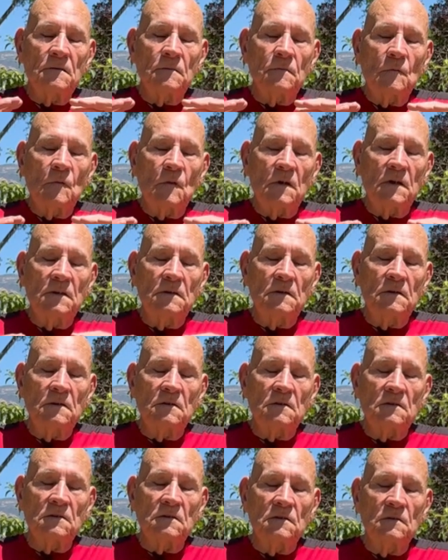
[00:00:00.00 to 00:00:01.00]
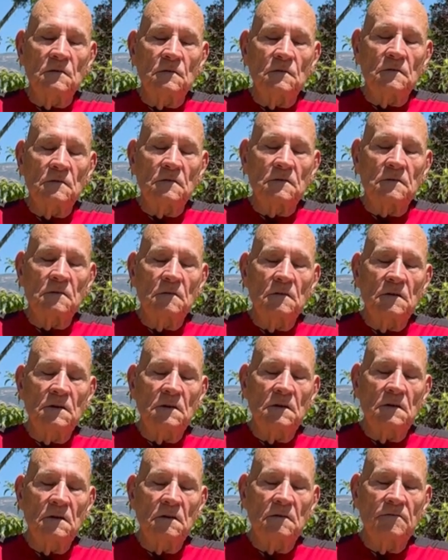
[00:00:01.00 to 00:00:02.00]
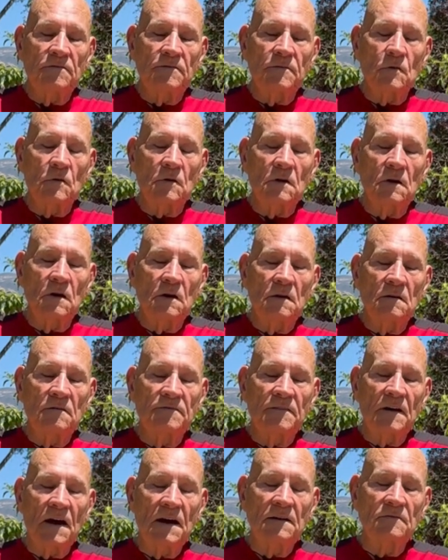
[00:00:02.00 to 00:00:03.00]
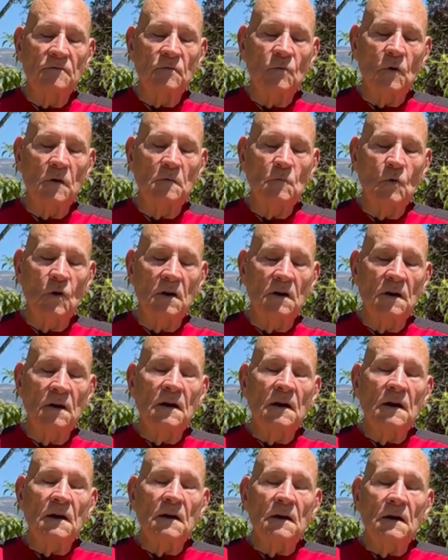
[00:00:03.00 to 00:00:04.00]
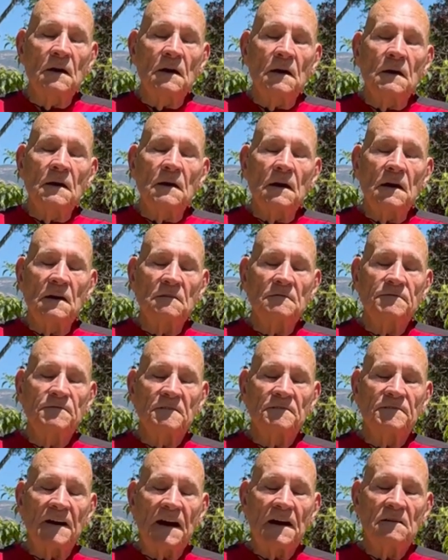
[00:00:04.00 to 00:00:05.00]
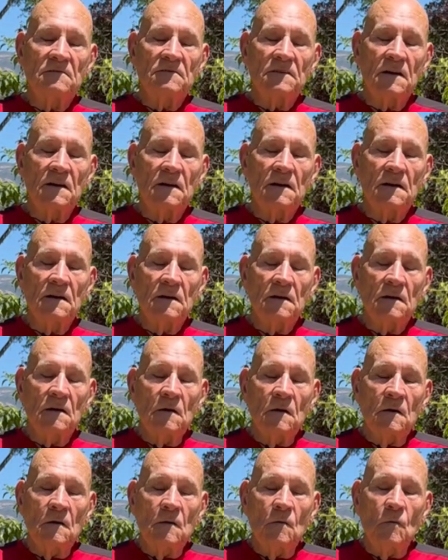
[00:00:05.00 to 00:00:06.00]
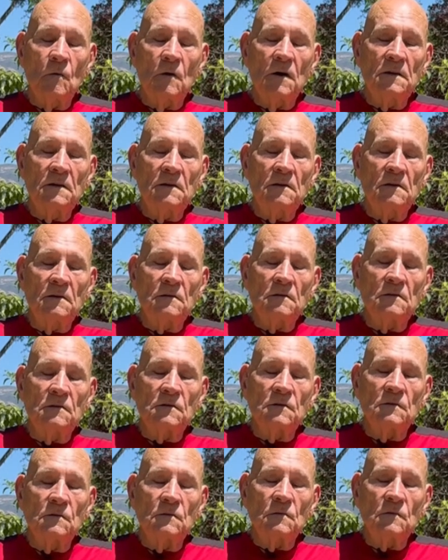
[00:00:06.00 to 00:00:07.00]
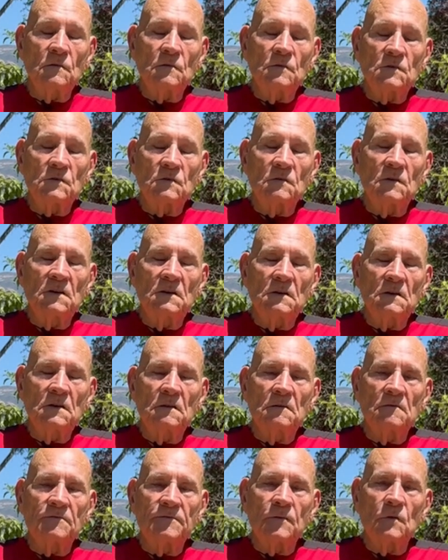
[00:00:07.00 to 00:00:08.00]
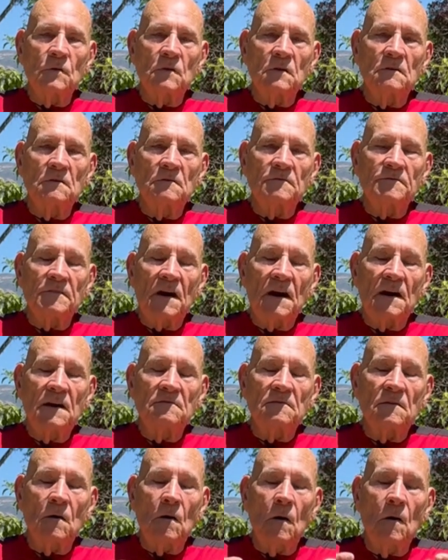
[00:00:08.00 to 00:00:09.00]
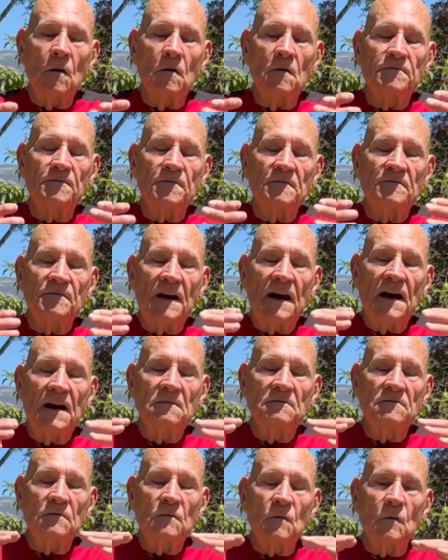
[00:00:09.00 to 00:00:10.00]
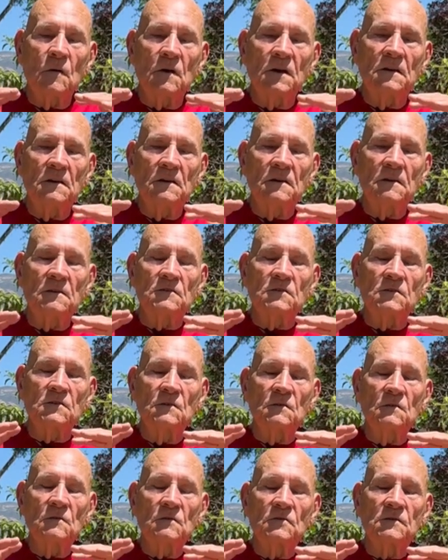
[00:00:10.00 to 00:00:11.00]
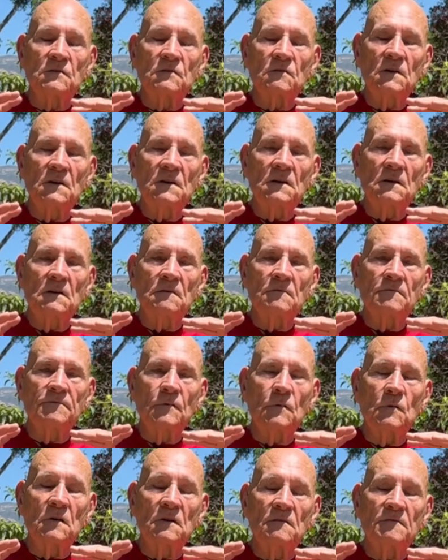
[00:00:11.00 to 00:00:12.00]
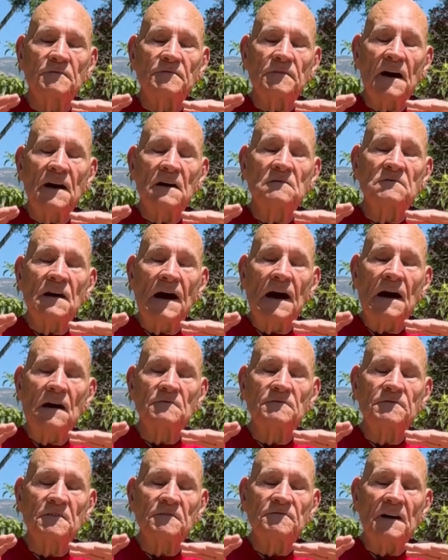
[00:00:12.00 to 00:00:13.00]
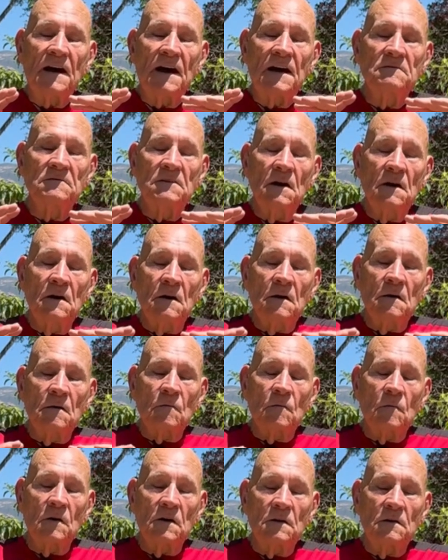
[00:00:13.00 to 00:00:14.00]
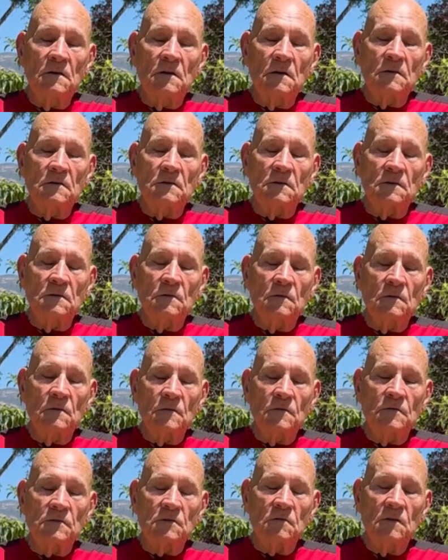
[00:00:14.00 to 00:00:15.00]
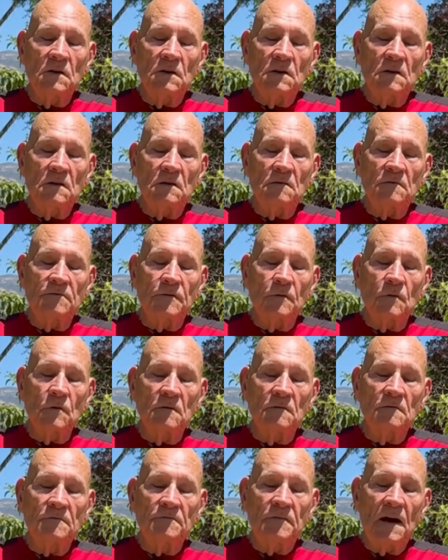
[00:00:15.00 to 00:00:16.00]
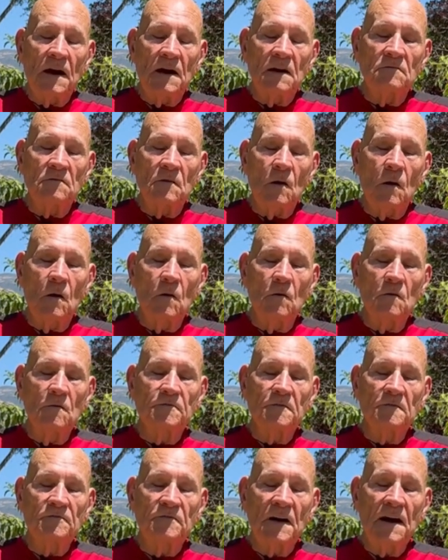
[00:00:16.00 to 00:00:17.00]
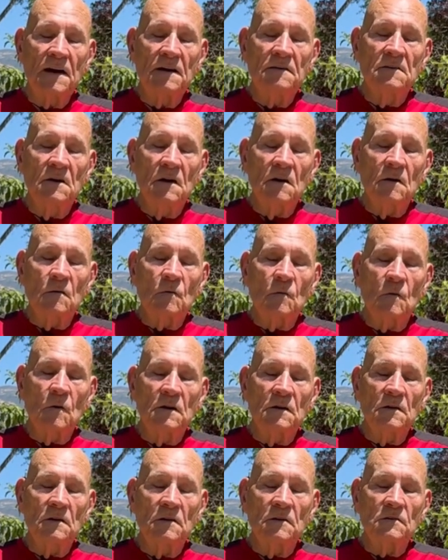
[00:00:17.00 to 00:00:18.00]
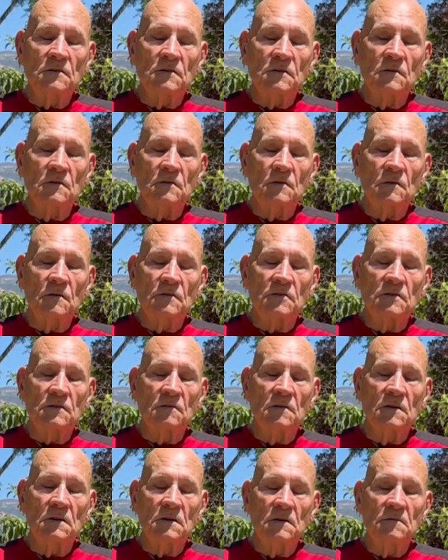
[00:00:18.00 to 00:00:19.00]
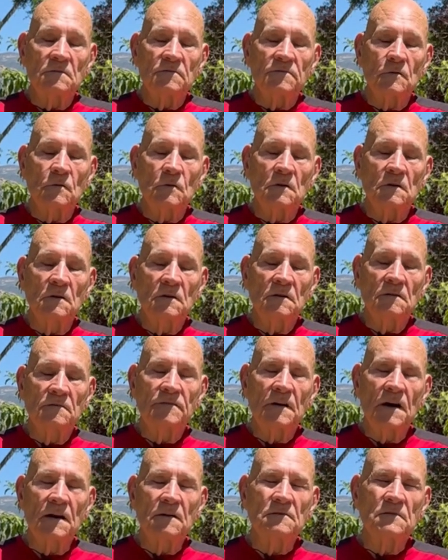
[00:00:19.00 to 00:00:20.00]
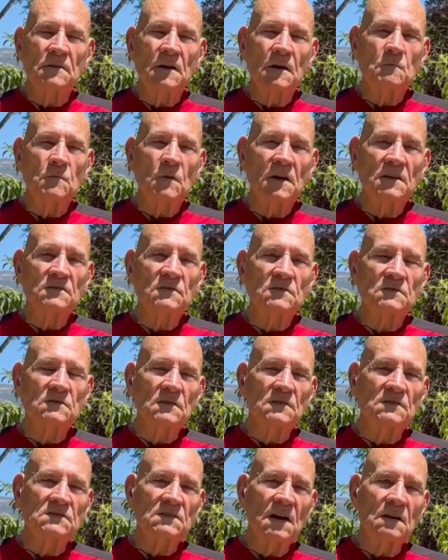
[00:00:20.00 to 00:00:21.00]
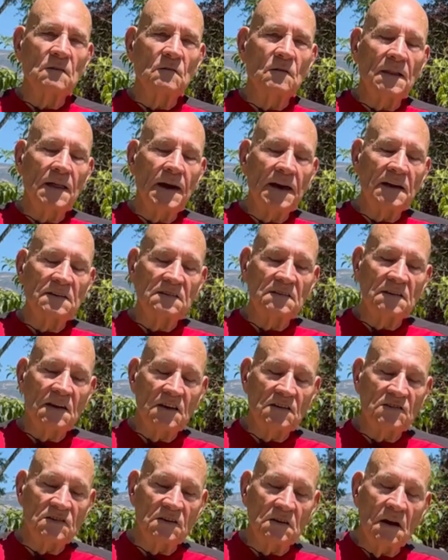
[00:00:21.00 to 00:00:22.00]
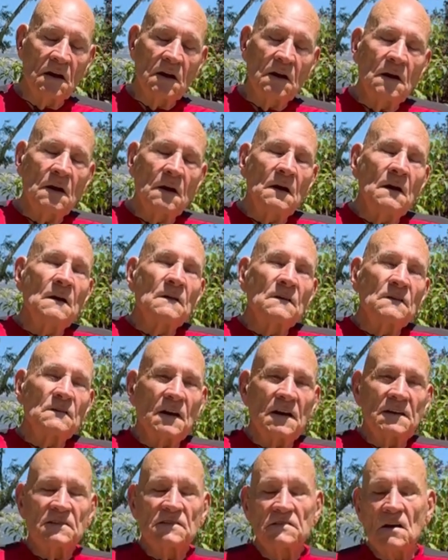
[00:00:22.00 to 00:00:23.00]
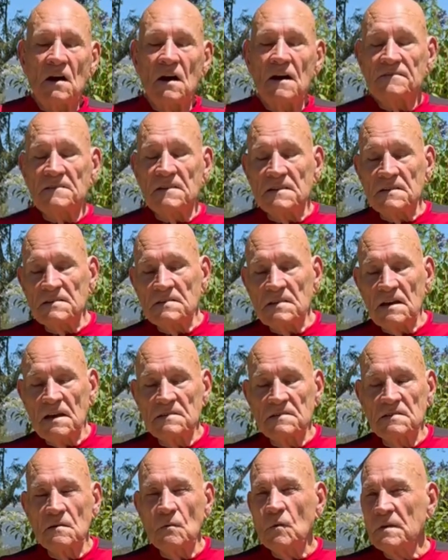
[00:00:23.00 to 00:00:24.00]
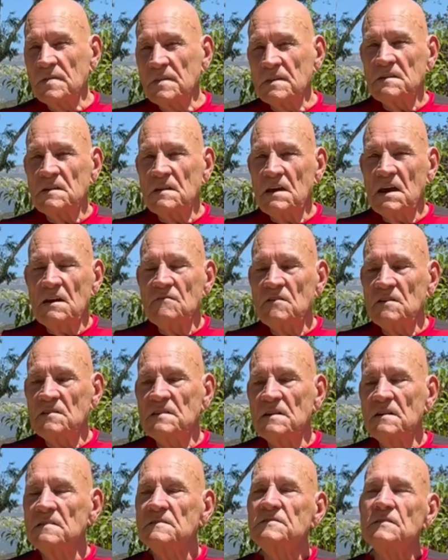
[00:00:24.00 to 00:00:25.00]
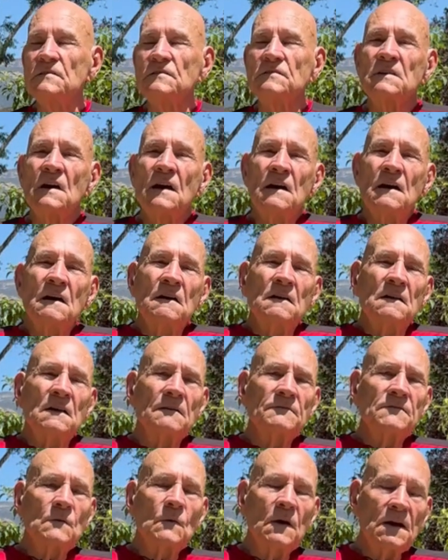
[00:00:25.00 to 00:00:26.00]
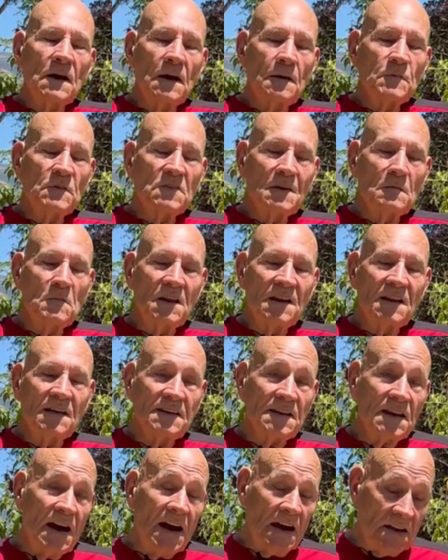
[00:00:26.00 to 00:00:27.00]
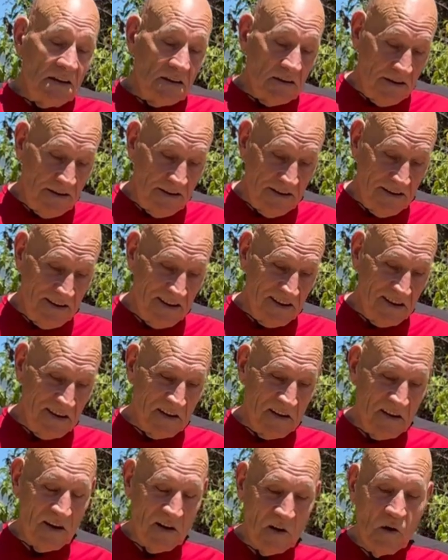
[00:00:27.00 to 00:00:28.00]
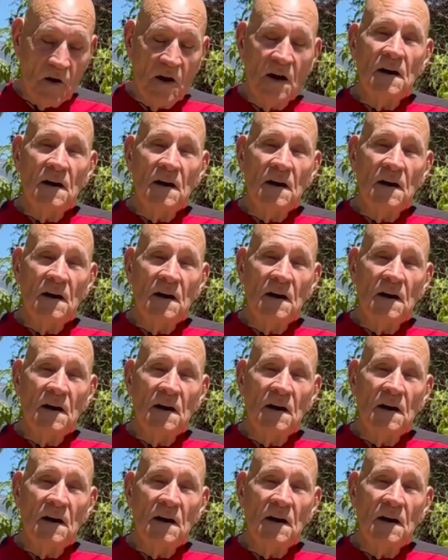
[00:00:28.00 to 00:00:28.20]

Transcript: 1, 2, 3, 4, 5. One more. In for 5. 1, 2, 3, 4, 5. Hold for 5. 1, 2, 3, 4, 5. Out for 5. 1, 2, 3, 4, 5. Hold for 5. 1, 2, 3, 4, 5. And that brings you into a state of relaxation. That's softness. That's the one that the Navy SEALs use. Now, if you wake up in the middle of the night, you know